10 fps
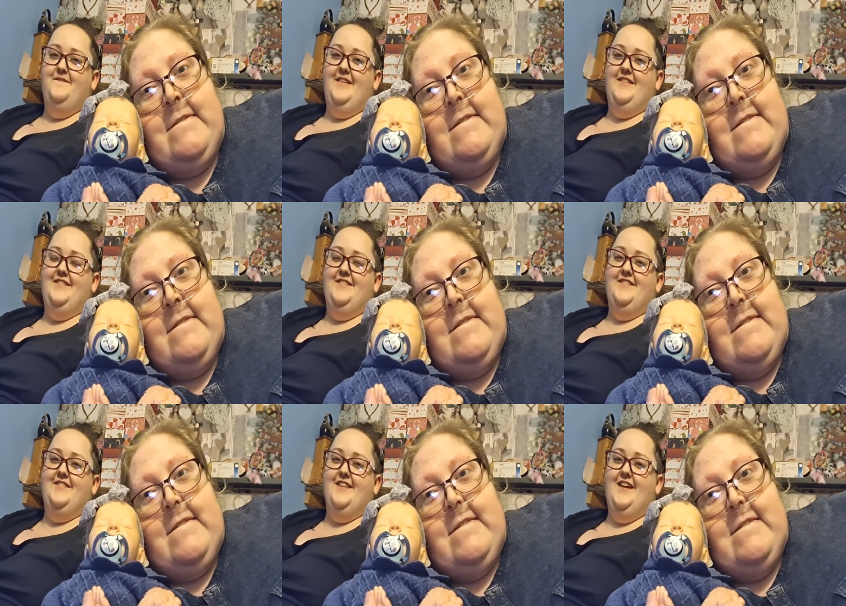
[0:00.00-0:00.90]
Speaker 1: Dixie's
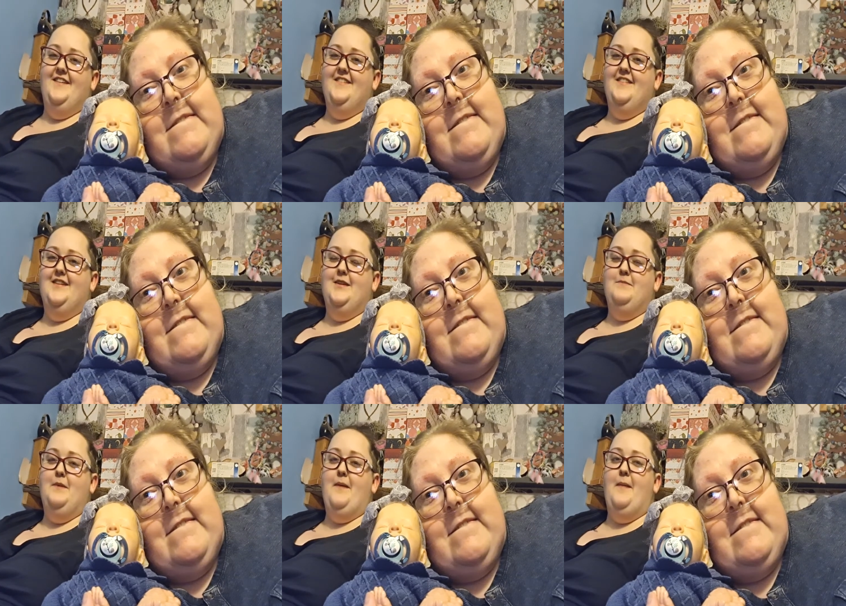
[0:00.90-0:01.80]
just like, it's going
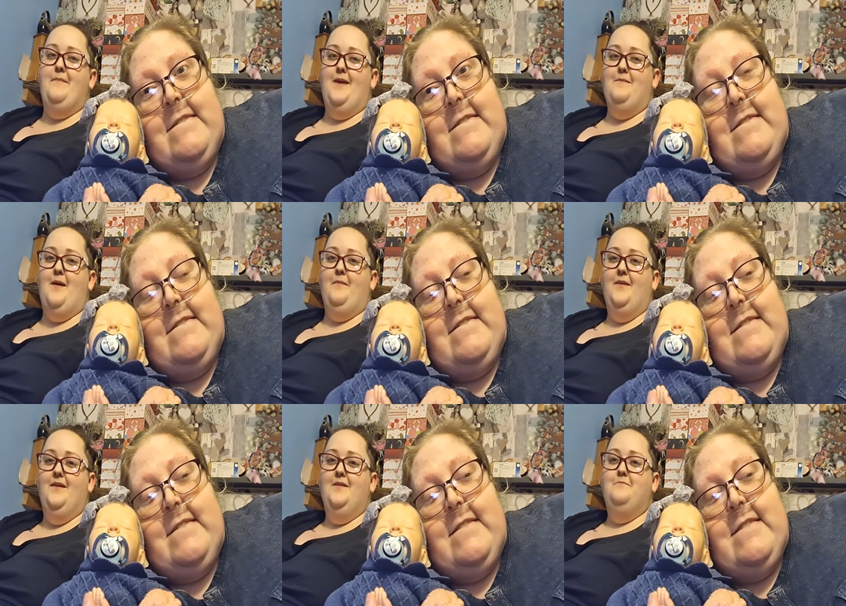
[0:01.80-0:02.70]
to be about me, ma'am.
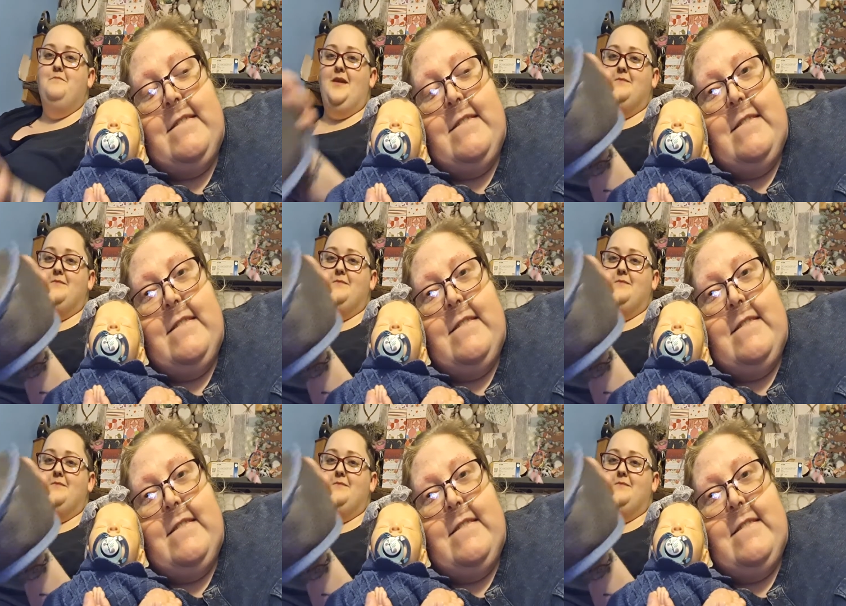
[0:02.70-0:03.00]
Me